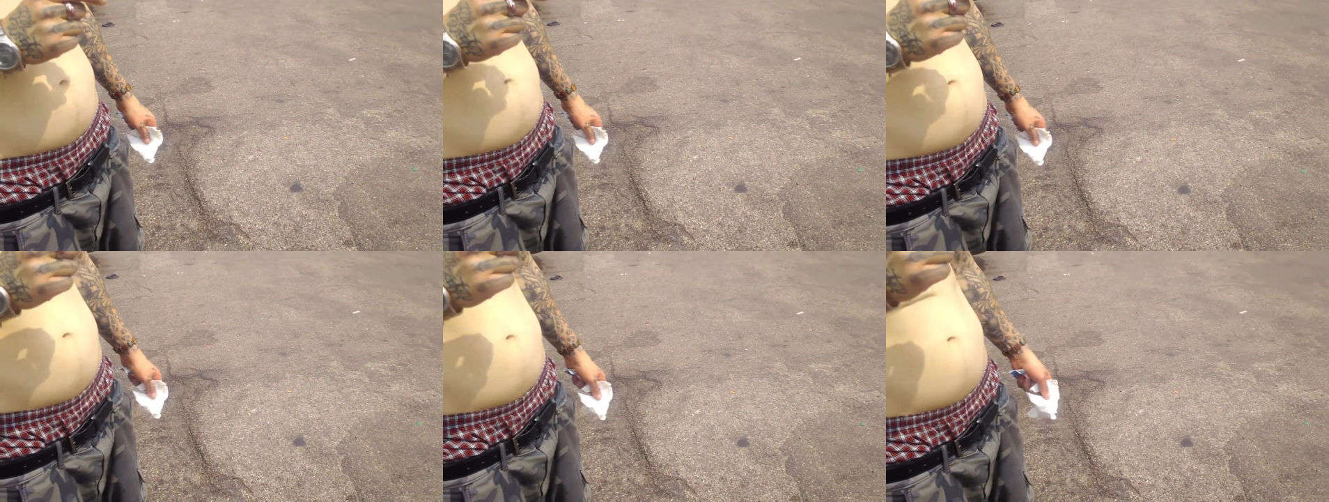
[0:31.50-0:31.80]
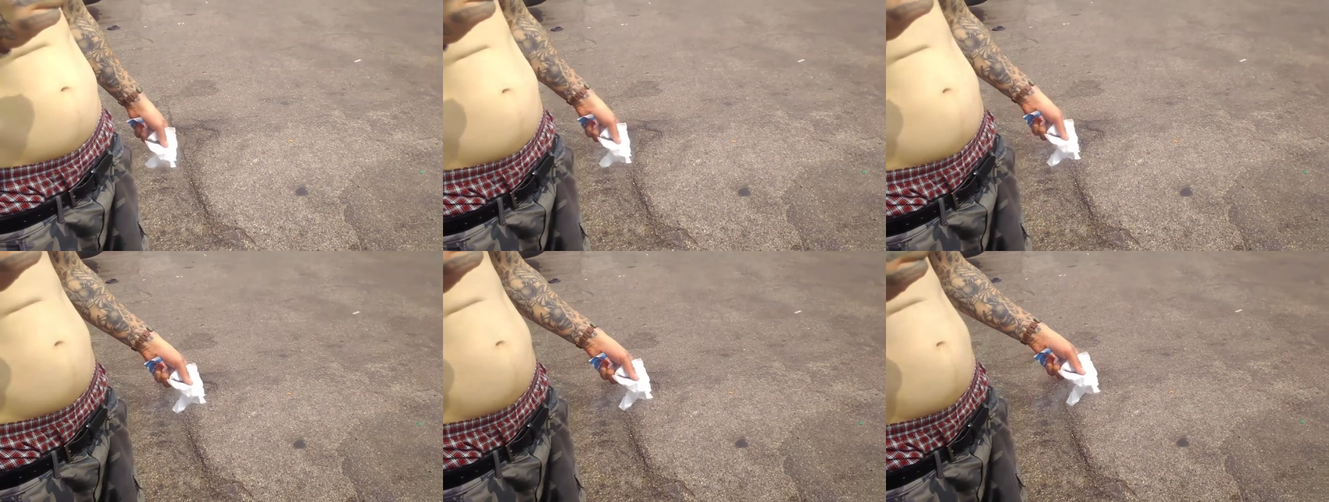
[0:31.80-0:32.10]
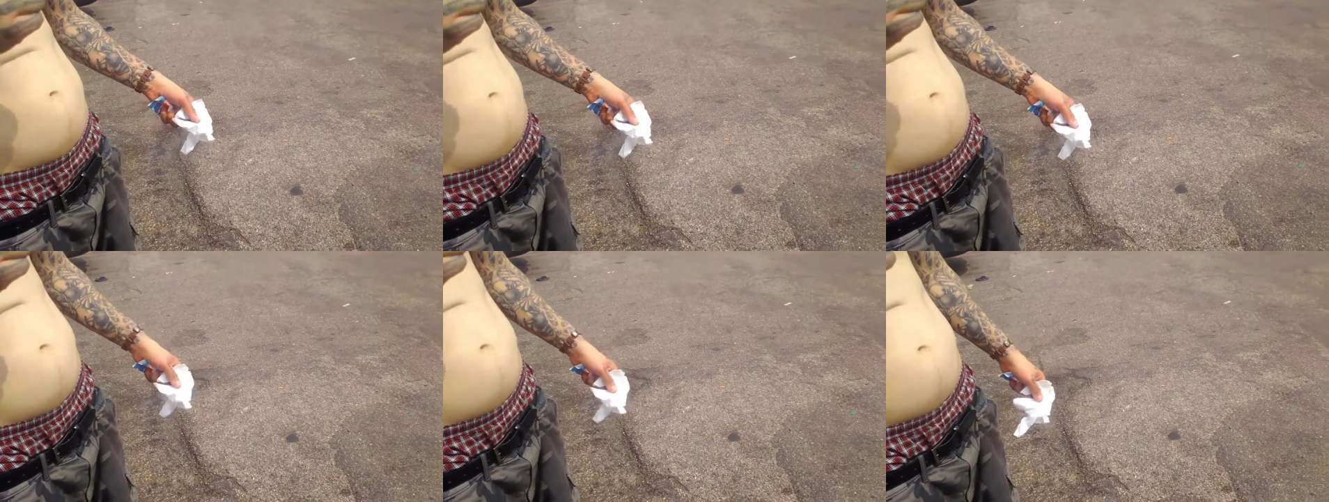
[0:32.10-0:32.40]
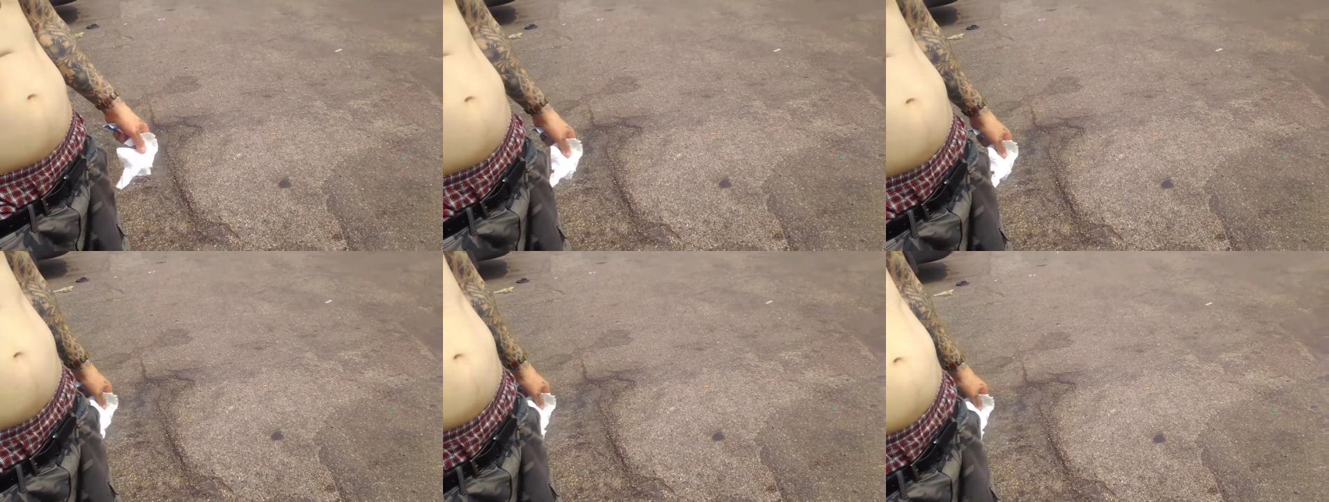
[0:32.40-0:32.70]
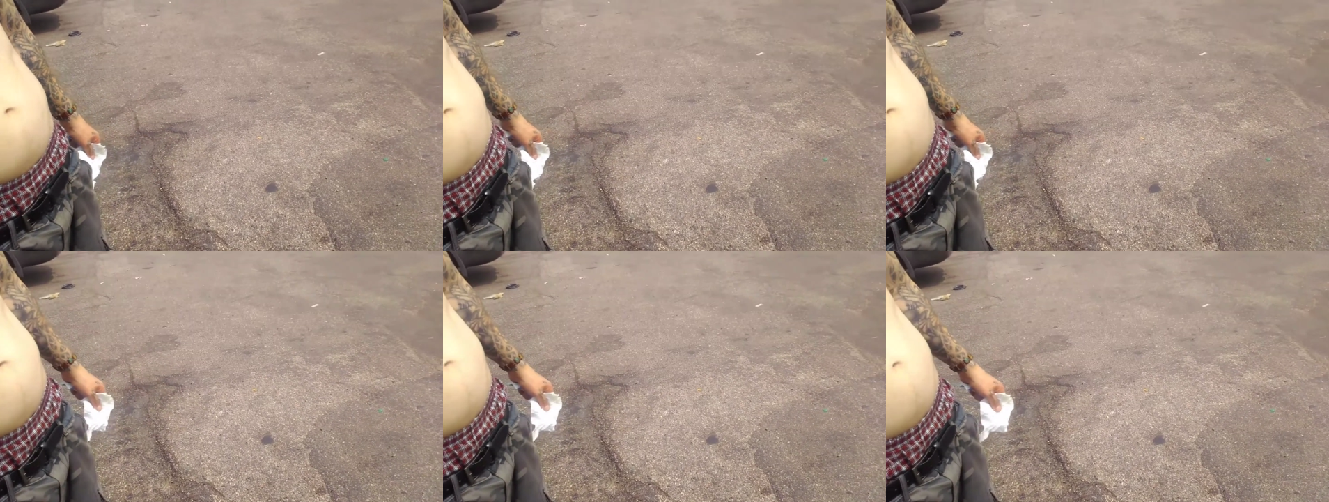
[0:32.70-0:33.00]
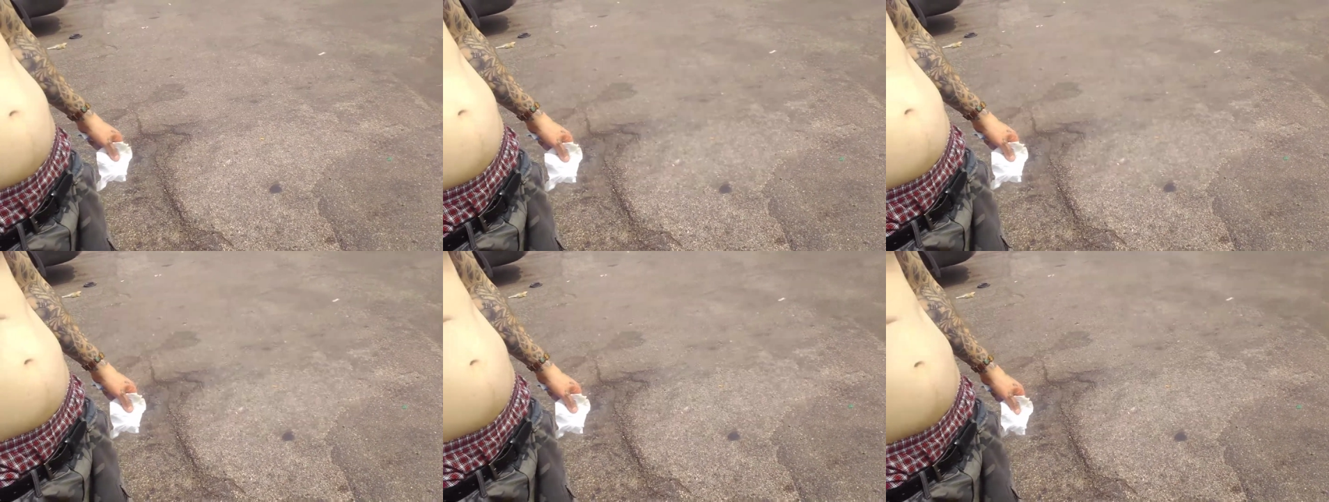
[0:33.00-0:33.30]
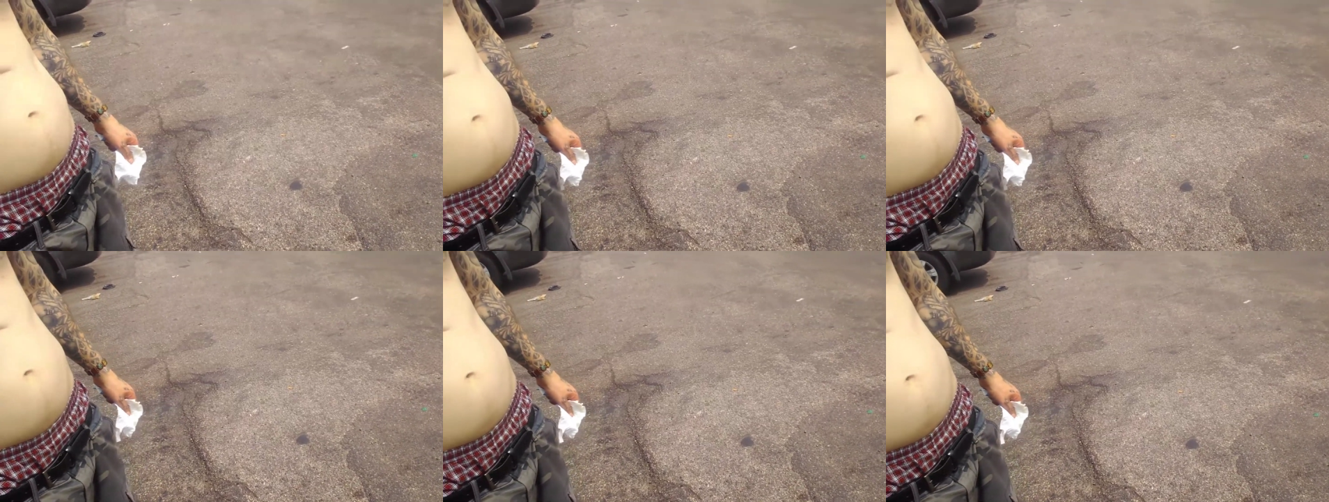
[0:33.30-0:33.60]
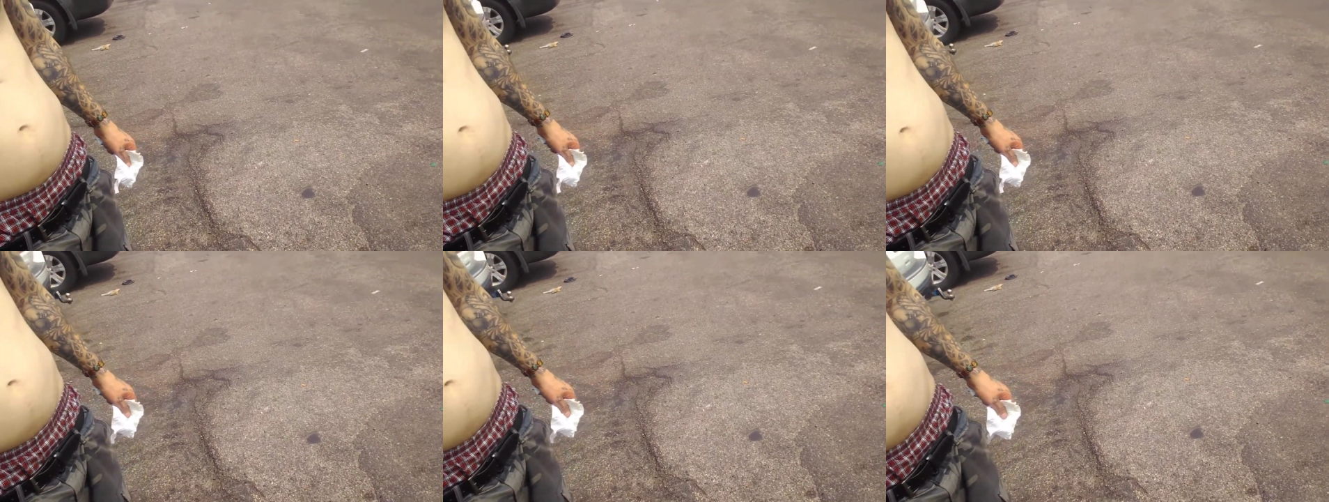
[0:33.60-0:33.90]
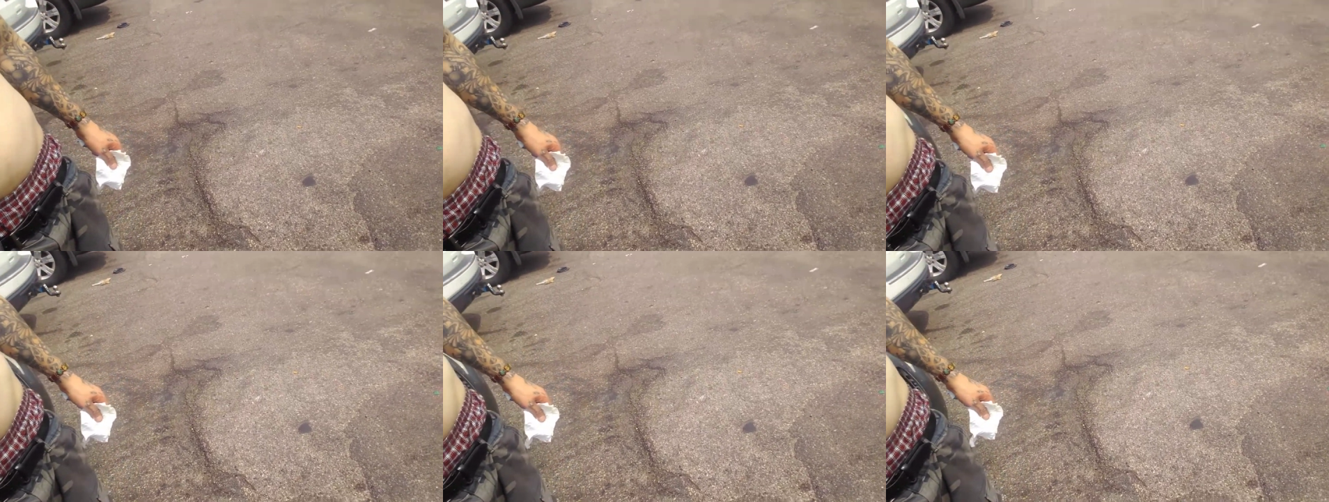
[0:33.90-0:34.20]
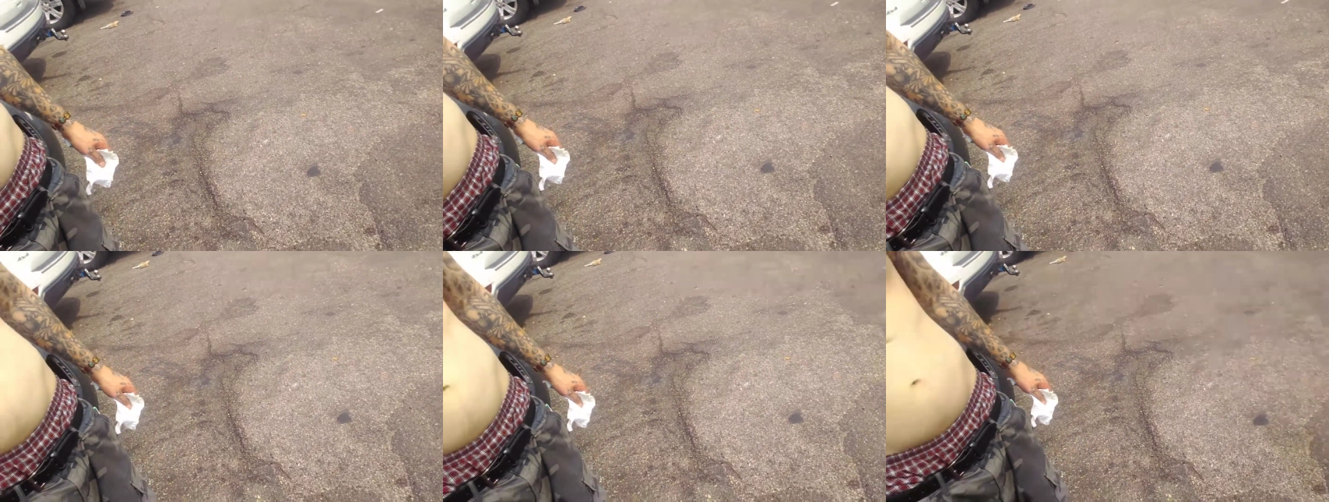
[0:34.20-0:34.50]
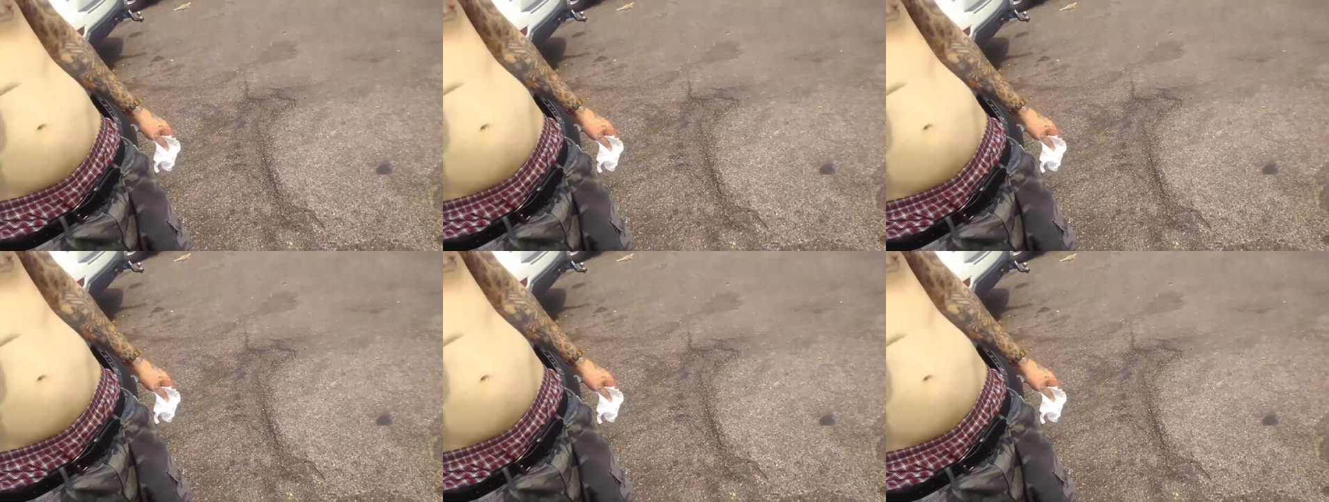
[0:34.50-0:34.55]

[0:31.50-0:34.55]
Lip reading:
[unreadable: no face in view]